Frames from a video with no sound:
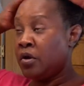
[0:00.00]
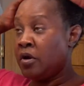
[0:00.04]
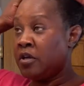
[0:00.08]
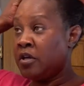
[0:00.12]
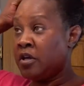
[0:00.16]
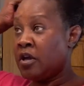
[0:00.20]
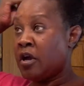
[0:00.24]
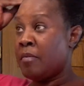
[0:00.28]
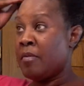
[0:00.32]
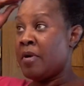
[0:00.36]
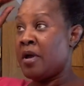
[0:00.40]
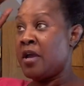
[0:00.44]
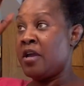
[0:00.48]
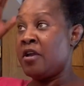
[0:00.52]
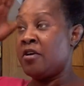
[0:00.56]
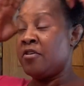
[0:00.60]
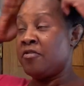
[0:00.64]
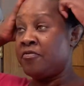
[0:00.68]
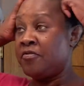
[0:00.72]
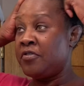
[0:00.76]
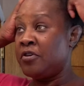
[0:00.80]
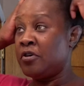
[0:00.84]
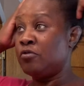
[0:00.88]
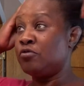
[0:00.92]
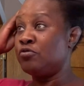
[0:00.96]
Yeah, my hair
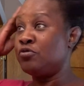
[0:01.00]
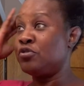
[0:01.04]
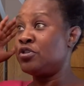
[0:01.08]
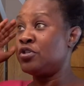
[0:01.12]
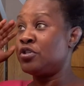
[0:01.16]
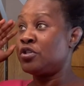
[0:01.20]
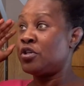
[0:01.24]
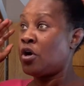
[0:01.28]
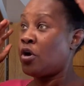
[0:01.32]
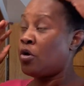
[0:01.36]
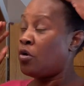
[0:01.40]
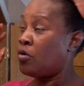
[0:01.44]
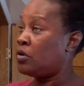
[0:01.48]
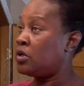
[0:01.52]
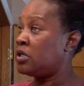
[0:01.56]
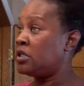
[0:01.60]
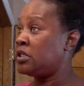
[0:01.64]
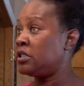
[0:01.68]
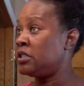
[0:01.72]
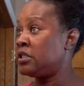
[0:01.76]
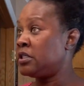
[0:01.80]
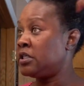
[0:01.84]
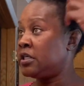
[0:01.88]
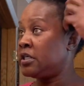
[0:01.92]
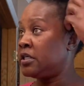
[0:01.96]
feels so
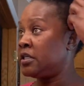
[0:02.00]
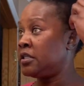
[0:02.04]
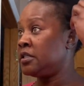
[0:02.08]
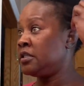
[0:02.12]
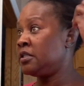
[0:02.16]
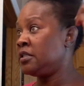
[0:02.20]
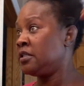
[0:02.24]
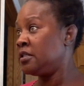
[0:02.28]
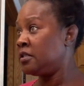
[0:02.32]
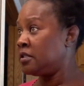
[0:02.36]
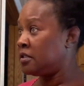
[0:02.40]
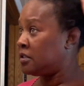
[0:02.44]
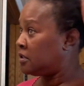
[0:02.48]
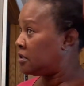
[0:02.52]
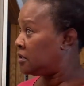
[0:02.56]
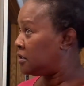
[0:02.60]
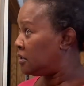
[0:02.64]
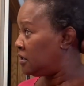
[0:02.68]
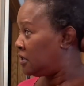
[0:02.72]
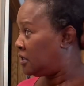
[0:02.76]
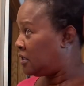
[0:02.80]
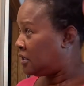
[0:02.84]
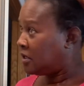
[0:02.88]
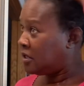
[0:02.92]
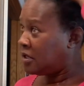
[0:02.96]
good.
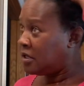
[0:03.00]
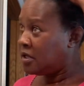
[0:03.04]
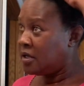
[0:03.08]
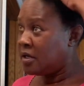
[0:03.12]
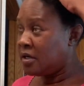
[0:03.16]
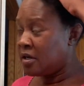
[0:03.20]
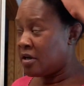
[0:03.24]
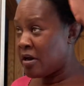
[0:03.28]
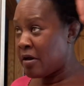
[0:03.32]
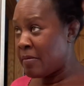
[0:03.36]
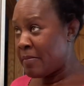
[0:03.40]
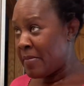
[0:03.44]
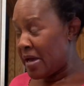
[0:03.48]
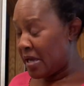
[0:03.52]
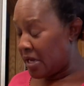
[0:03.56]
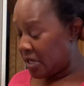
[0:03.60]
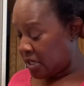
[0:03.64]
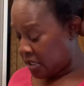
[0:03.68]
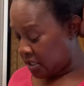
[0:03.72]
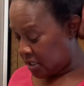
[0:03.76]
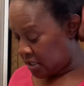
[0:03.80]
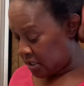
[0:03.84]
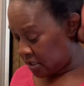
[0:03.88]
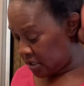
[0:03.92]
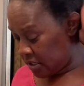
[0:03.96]
Oh my
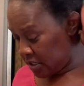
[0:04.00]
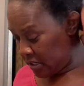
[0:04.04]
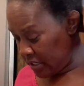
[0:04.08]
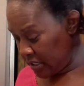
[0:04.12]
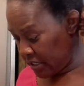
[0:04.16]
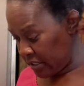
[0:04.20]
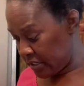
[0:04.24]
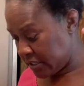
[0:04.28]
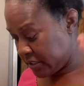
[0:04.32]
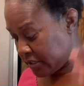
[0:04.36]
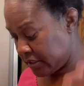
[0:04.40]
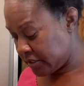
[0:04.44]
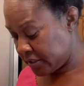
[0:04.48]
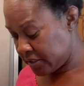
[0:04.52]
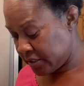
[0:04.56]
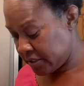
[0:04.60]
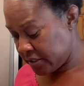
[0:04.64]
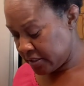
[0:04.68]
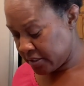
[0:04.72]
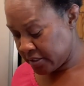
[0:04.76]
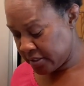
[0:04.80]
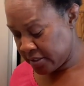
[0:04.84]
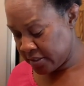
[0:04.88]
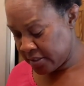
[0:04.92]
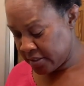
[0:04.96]
goodness.
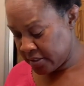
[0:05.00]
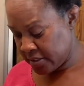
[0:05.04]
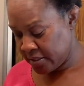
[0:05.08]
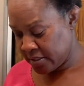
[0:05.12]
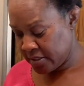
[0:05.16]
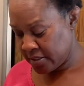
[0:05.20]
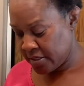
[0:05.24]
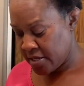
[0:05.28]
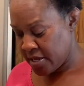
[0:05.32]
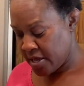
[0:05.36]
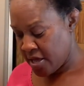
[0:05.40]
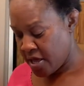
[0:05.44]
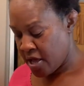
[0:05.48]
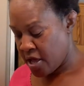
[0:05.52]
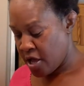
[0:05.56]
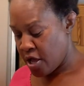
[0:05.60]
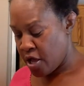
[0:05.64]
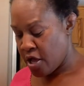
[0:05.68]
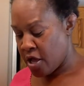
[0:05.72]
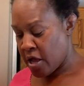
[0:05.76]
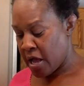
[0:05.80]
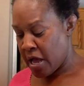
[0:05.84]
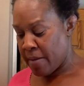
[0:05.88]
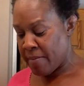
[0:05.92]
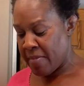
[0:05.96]

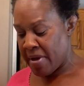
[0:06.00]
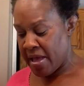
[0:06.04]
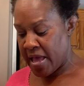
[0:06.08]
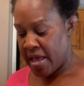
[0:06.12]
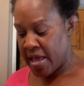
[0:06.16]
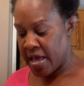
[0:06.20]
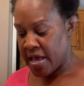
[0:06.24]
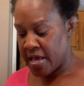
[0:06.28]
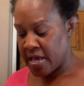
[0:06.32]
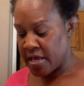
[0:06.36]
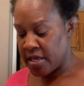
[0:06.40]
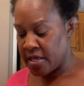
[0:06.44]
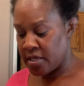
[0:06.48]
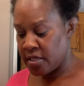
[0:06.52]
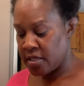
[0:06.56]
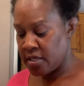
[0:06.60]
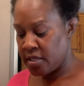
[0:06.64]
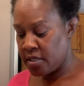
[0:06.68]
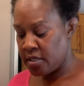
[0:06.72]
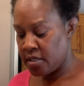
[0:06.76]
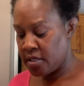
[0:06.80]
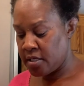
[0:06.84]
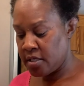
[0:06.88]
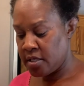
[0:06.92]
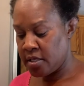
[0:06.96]
I'm going to add
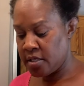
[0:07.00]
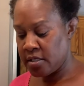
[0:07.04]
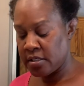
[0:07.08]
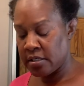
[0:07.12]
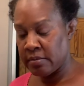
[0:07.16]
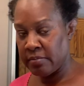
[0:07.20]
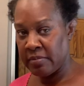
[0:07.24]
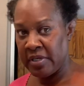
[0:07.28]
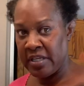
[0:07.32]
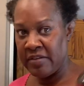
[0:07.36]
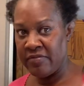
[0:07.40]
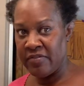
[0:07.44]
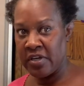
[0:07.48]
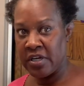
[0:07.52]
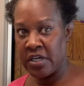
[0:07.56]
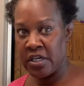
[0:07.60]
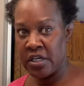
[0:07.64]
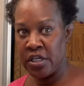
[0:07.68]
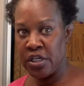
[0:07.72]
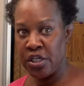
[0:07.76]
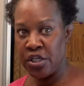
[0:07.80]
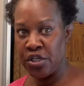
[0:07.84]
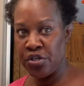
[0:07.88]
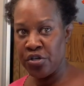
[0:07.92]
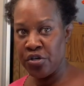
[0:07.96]
some leave-in
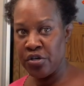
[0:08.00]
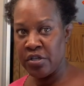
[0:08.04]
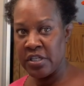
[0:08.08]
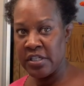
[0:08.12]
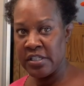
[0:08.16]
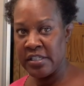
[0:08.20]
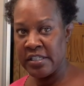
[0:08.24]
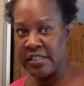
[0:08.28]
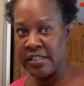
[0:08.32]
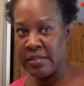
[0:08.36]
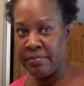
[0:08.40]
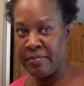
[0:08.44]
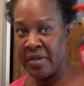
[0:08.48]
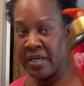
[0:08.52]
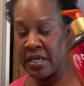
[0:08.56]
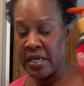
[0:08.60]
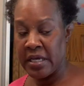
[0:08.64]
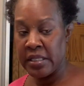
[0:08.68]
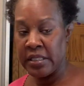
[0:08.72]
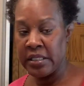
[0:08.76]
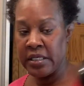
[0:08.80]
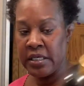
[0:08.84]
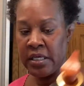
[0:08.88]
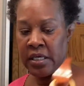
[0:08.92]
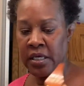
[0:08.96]
conditioner. This is the
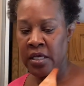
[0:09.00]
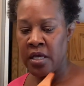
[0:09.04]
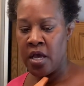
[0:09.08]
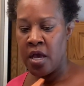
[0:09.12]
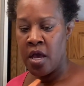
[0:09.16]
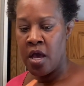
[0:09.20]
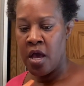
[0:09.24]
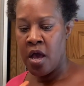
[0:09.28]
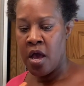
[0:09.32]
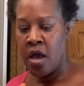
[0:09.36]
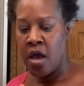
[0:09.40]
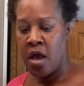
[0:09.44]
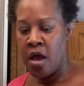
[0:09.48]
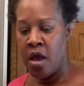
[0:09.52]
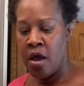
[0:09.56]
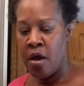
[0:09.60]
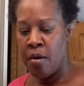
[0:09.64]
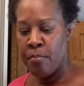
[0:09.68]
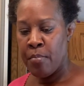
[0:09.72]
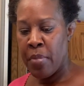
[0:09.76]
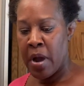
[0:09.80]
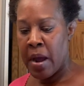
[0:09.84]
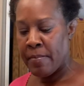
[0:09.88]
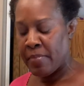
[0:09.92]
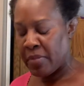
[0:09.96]
Miele
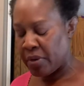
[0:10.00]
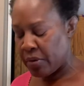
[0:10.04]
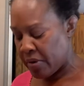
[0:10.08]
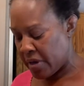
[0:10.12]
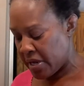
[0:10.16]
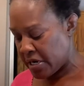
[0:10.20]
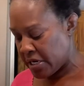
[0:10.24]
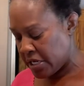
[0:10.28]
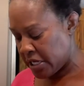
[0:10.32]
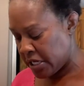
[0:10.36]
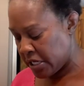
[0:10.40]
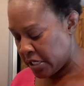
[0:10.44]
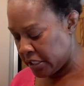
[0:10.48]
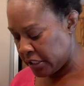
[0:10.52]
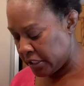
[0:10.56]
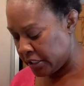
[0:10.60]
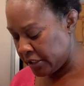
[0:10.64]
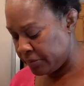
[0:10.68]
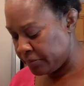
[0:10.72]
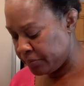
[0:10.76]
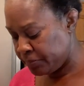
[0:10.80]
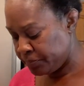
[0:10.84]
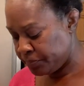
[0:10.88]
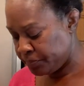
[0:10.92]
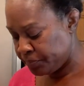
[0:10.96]
Pomegranate
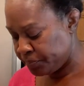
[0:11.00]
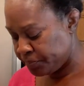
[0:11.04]
Honey.